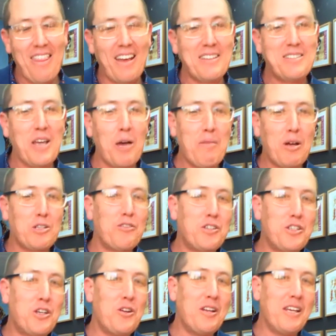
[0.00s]
Thanks so
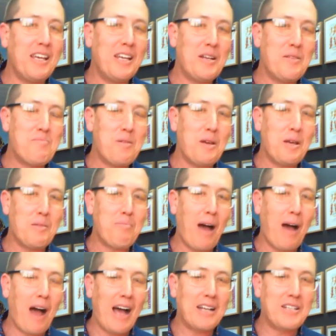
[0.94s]
much for tuning in and
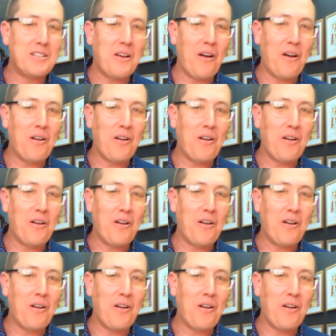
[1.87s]
being part